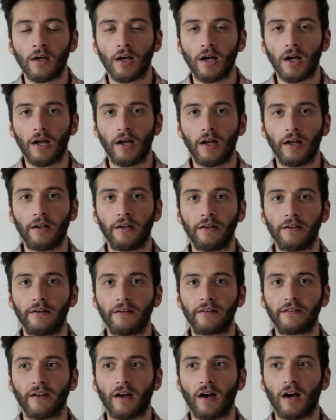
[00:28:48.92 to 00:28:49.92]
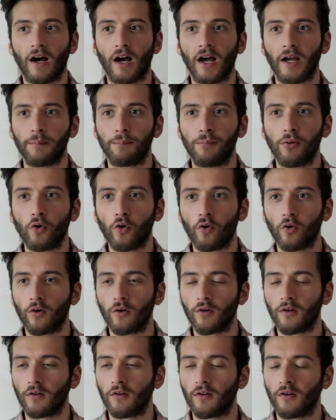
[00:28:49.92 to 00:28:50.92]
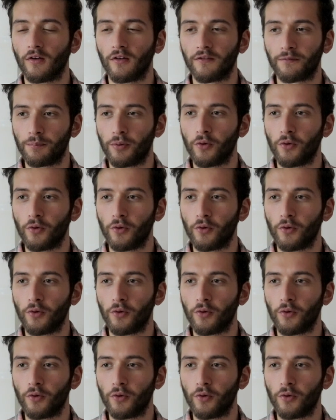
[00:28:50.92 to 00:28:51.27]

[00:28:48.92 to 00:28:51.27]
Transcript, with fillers: And I put have